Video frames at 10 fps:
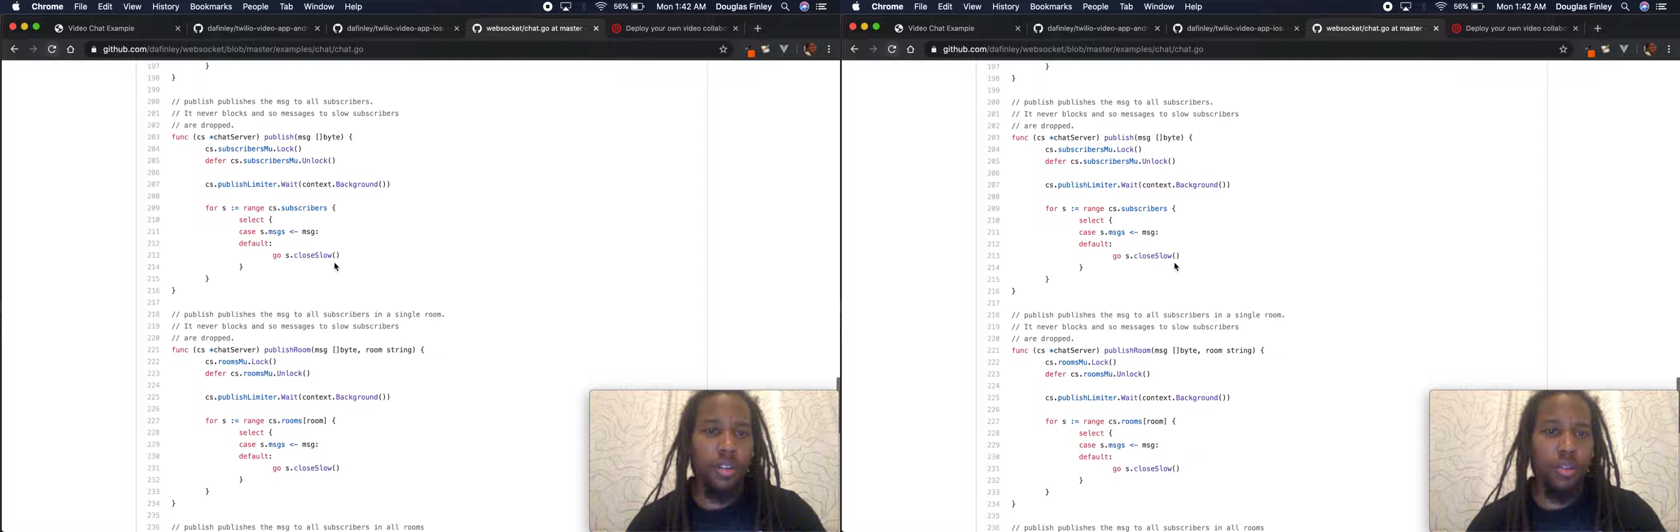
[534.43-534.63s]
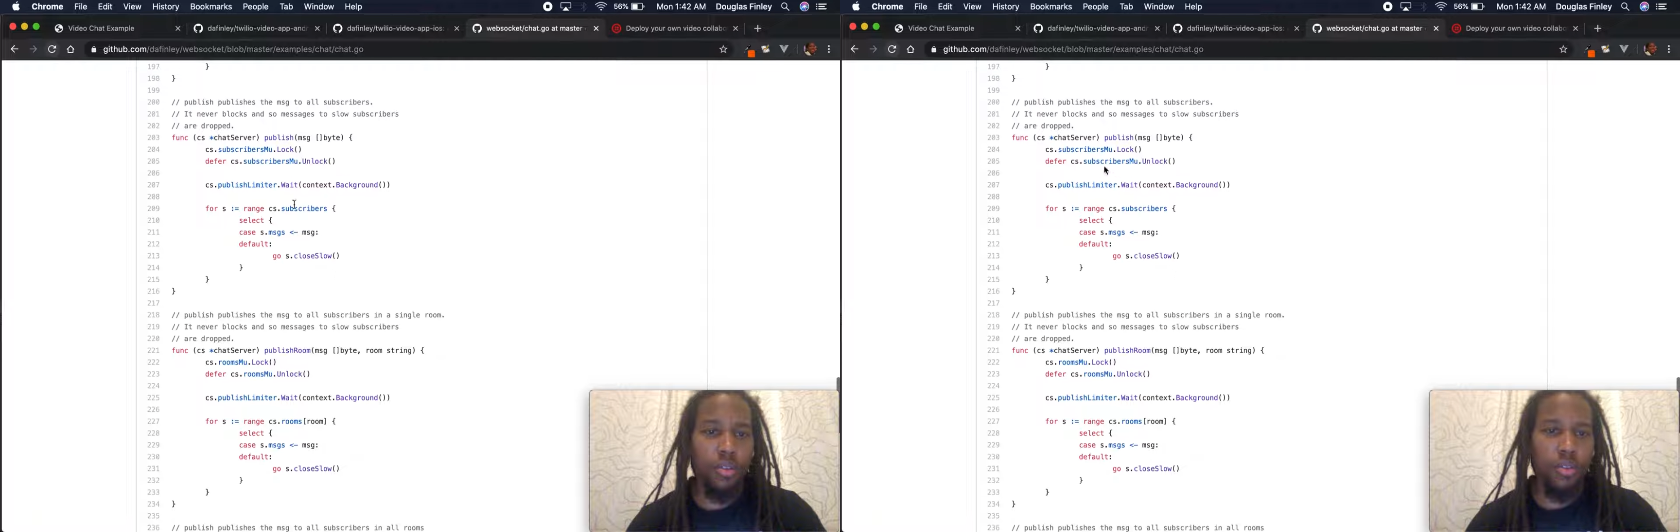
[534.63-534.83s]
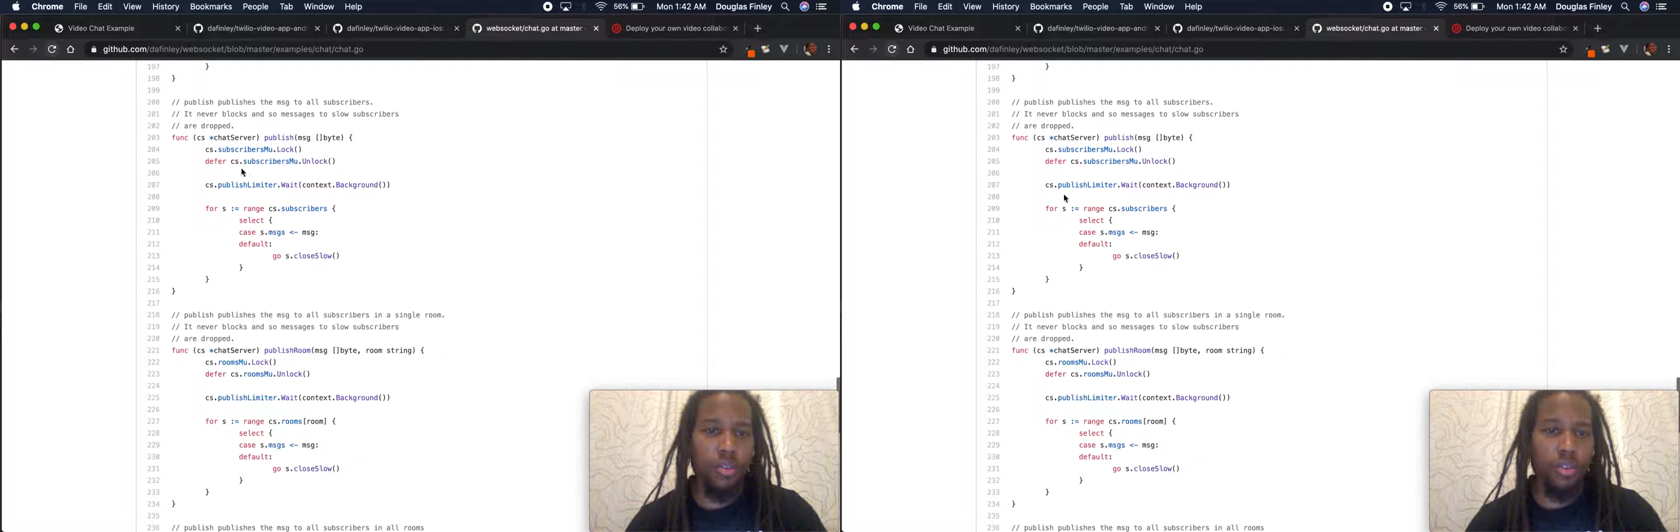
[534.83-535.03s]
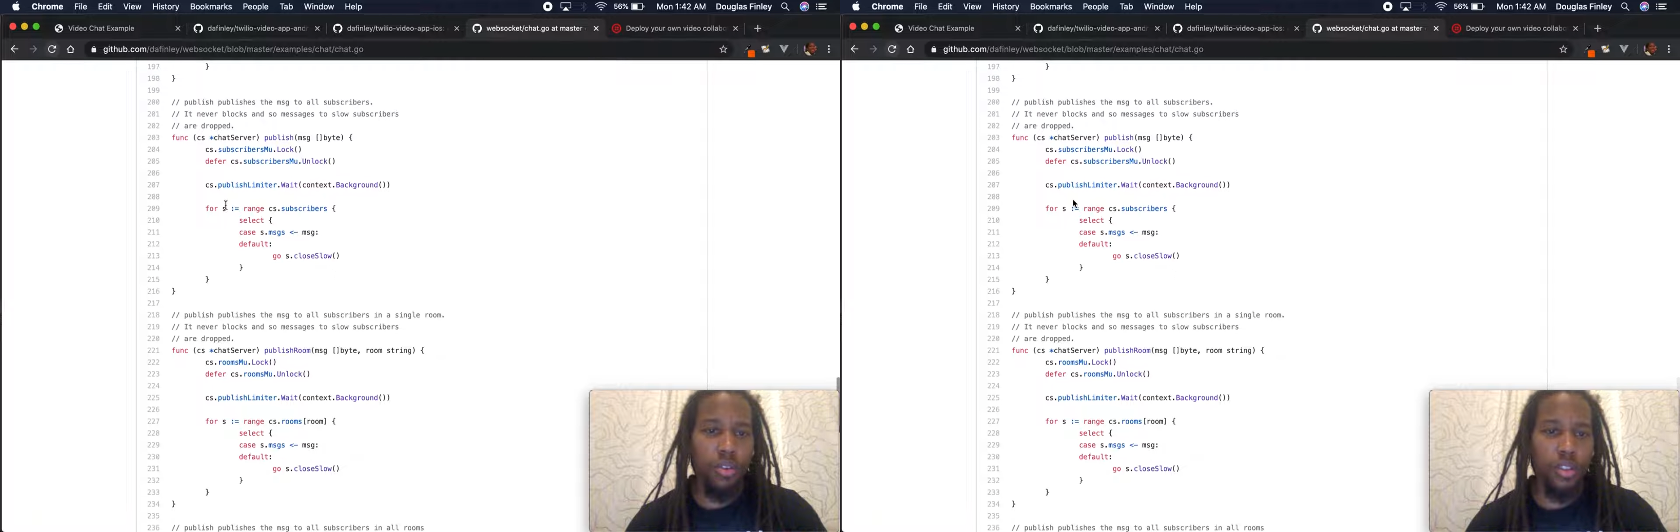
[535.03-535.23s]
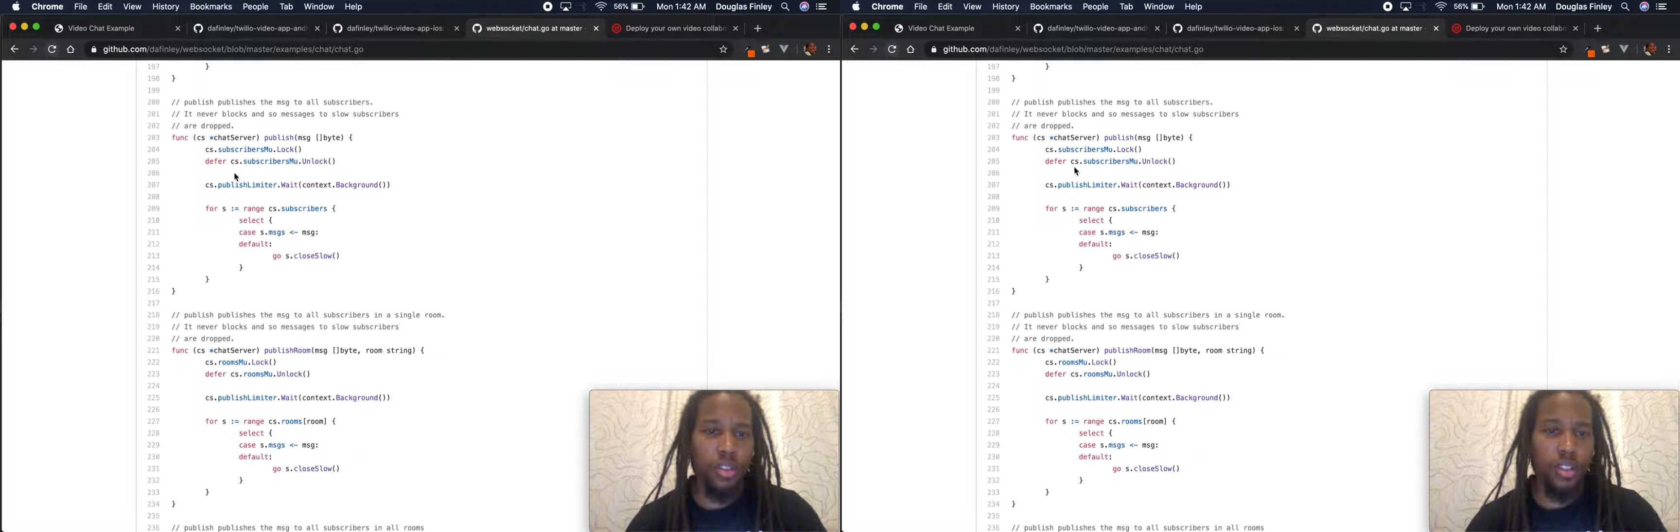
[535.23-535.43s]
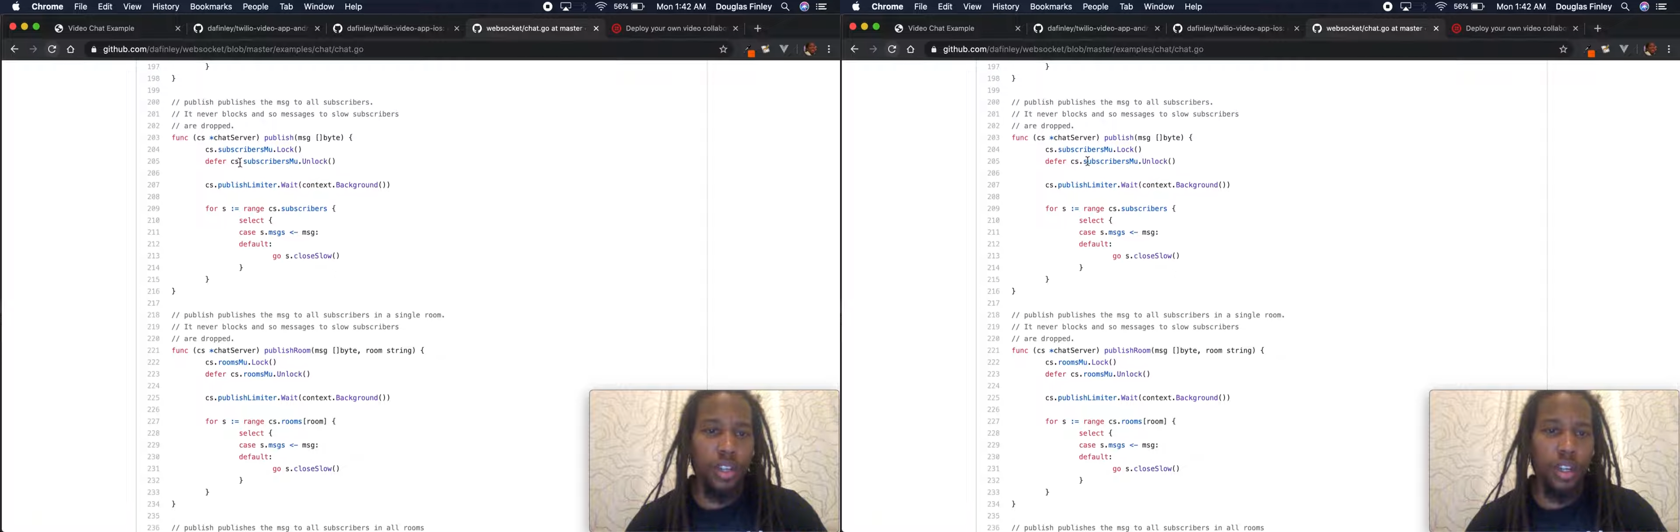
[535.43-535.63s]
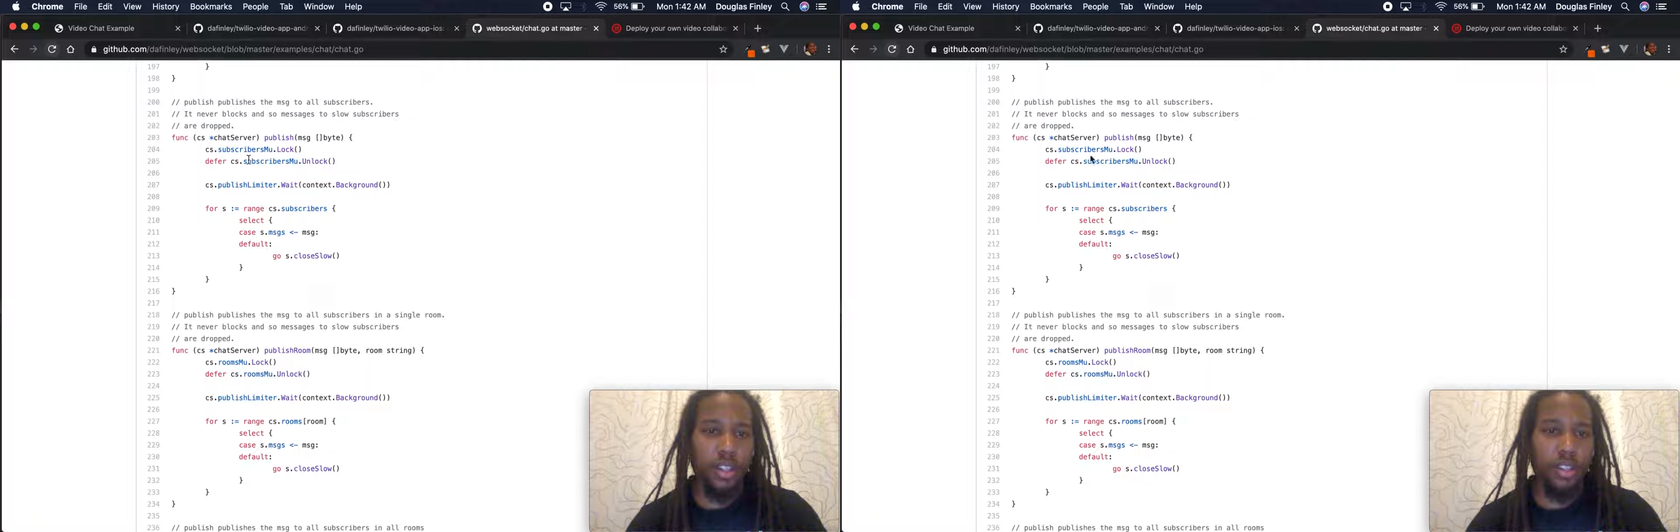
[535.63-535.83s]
or you just add it